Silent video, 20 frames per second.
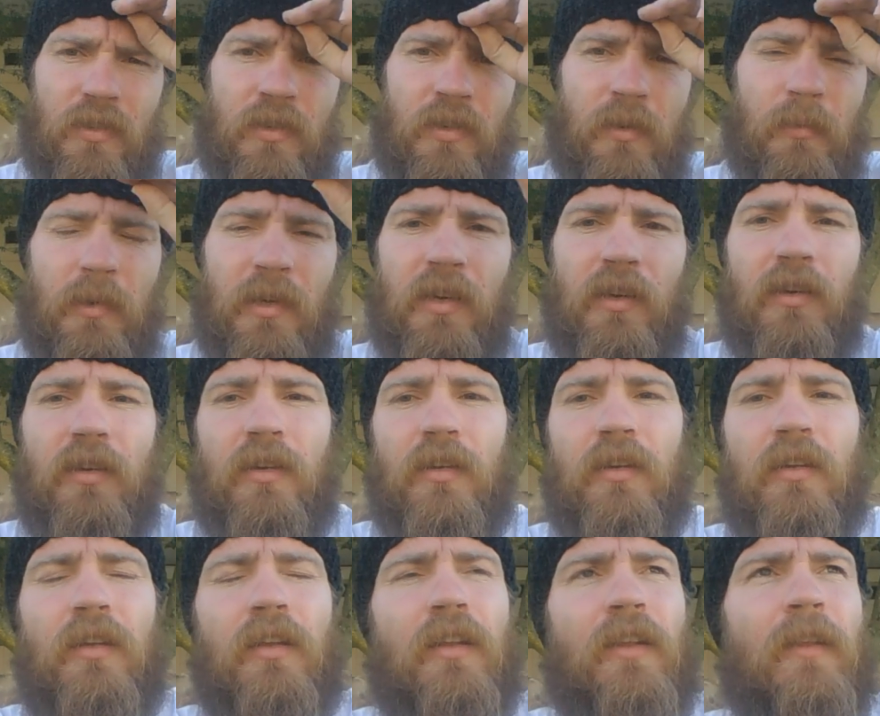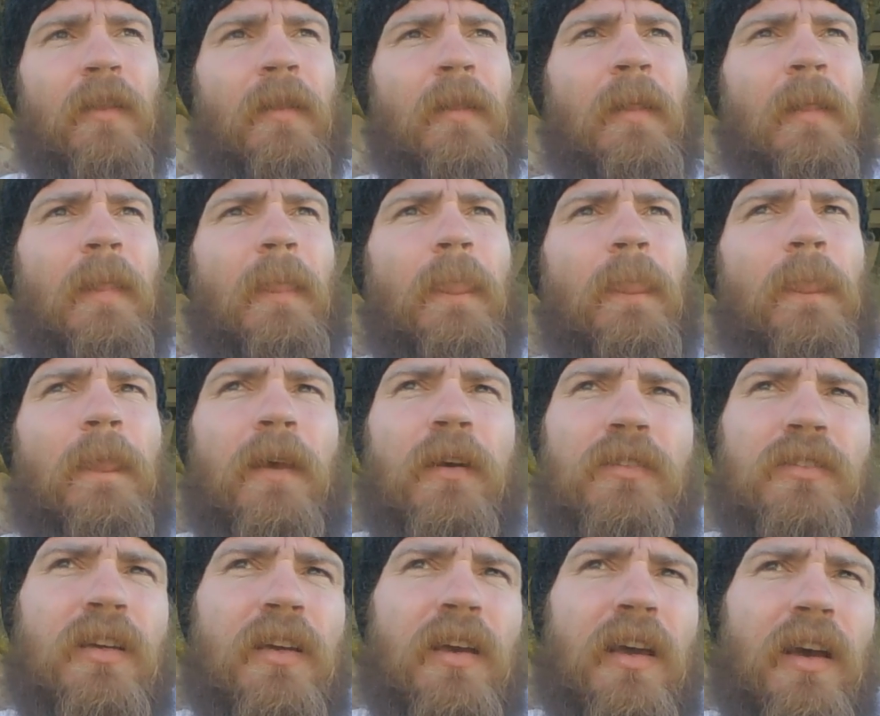You know what I mean? And I
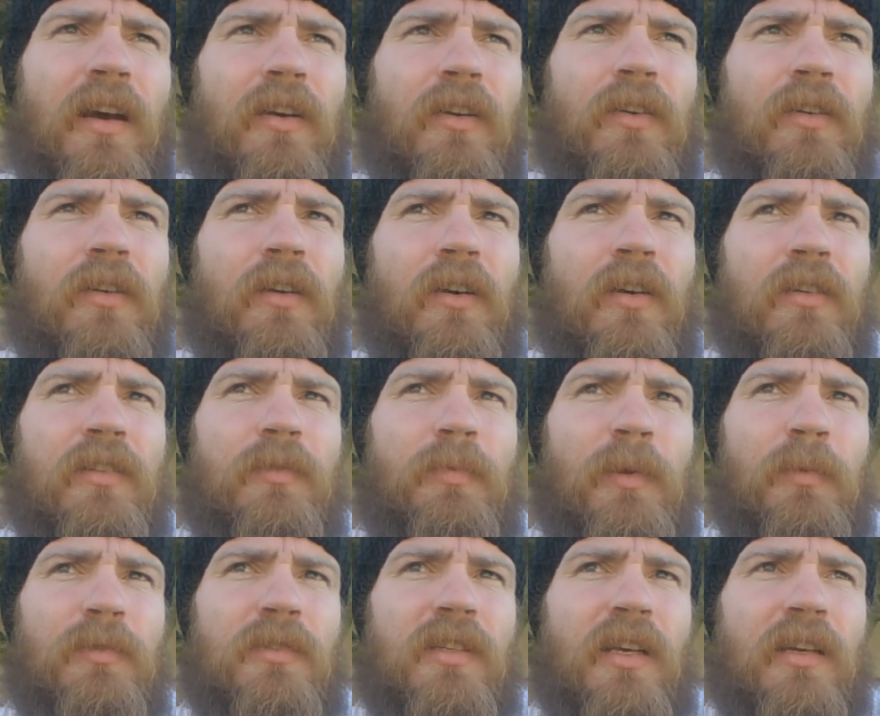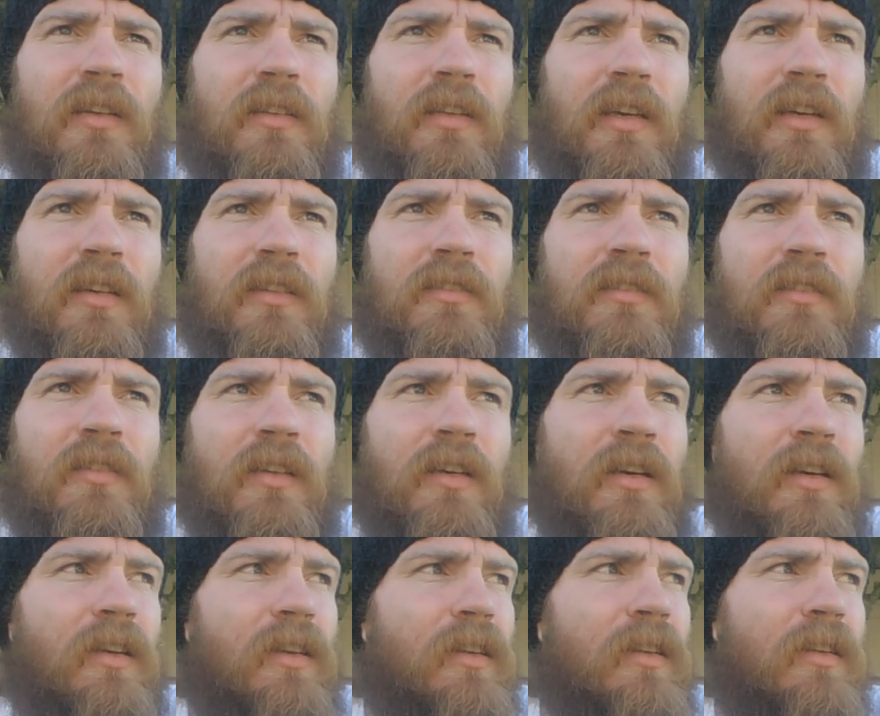was like, how are all these people just acting like it's
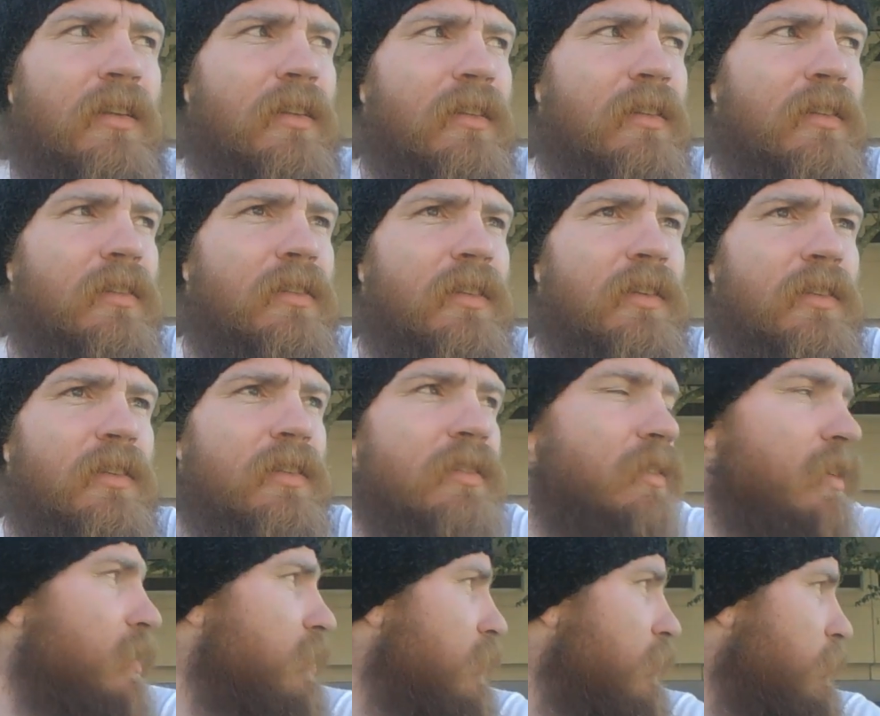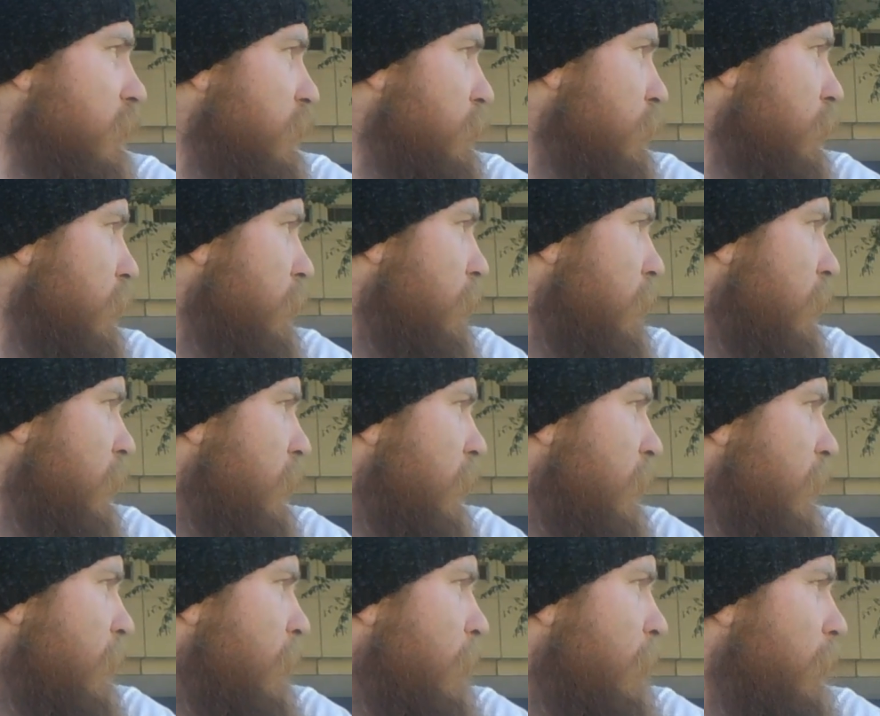not clearly saying something different?
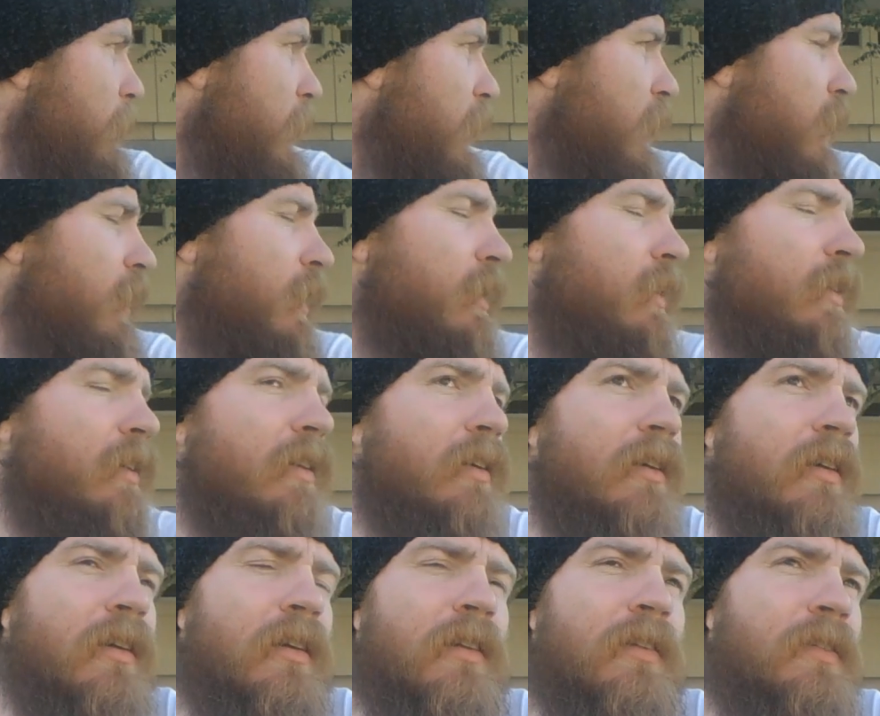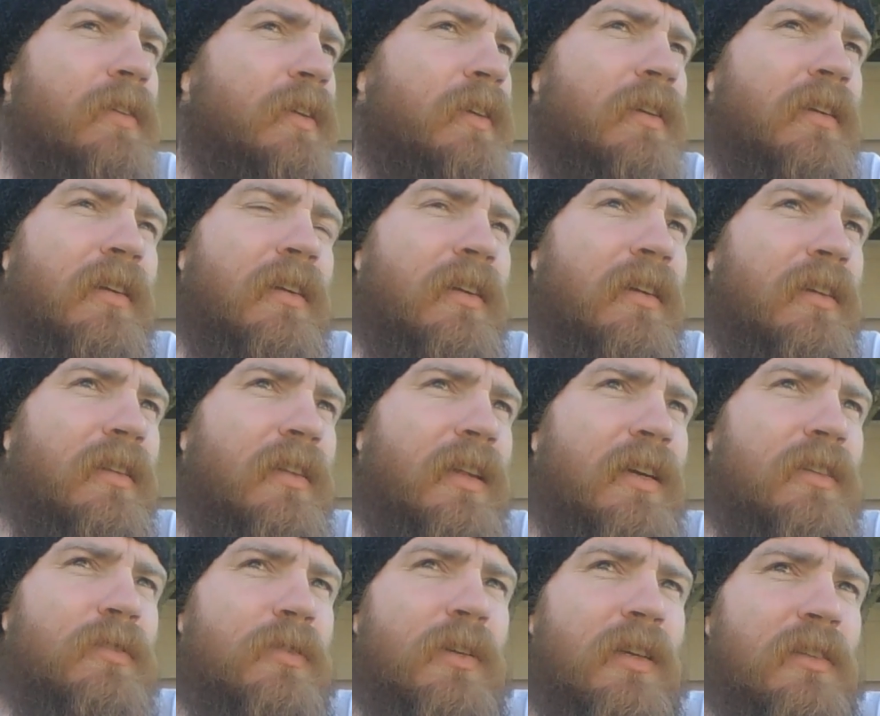And
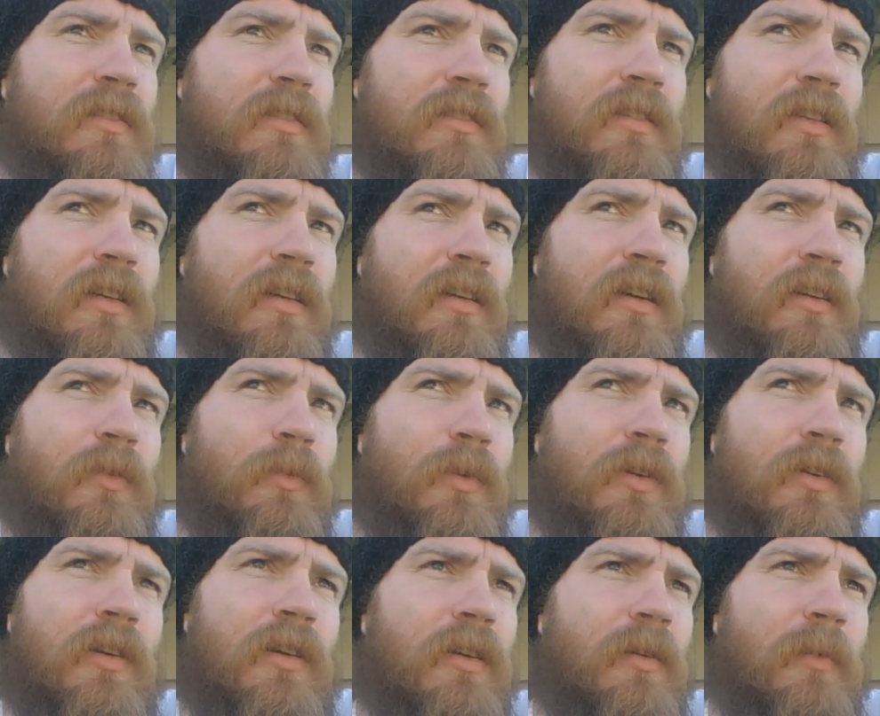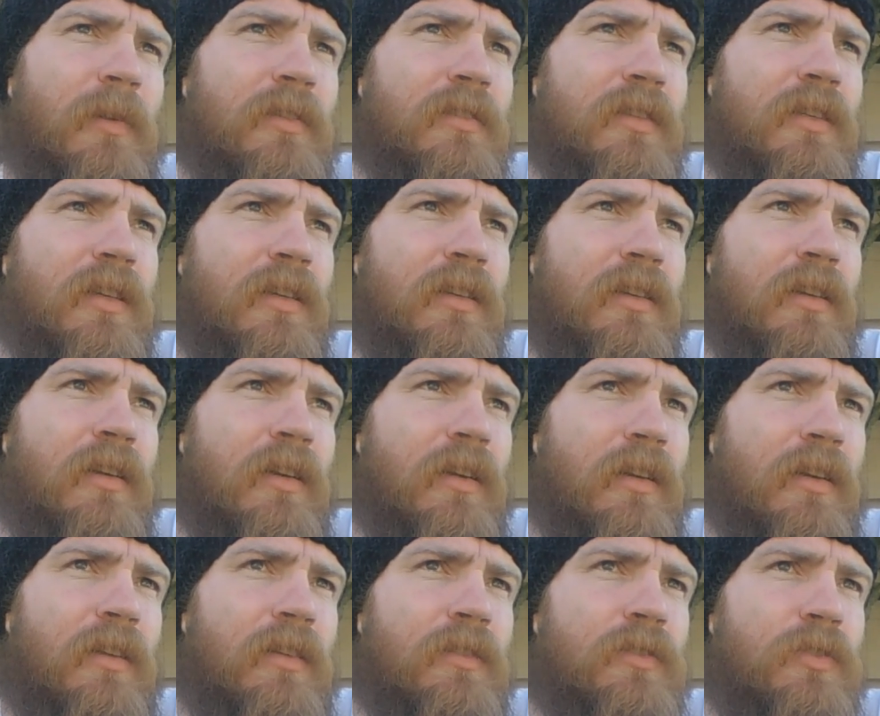that's when I just like kind of woke up. I was like, yeah,
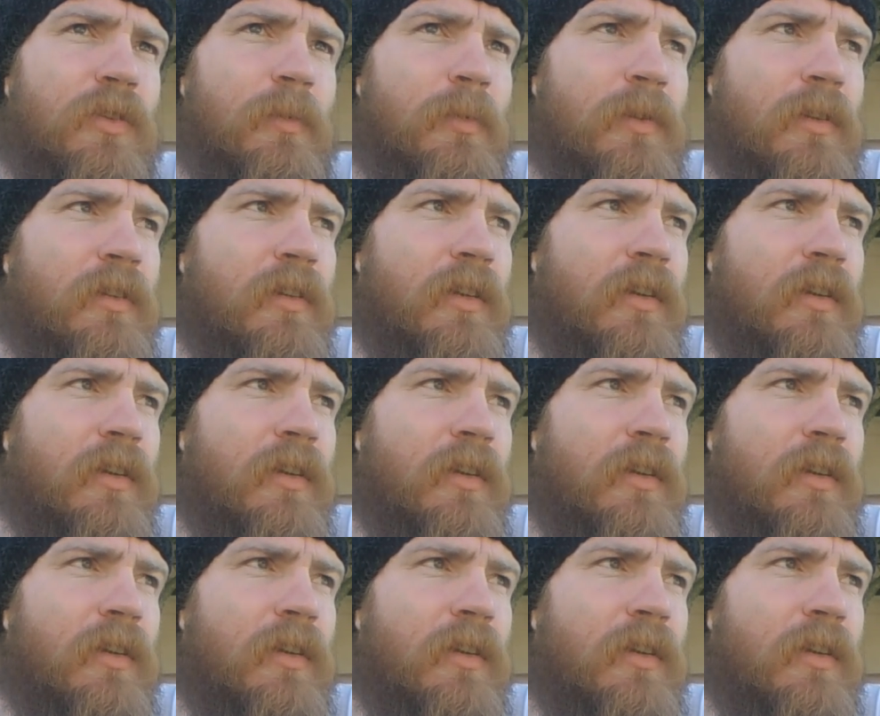y'all are tripping.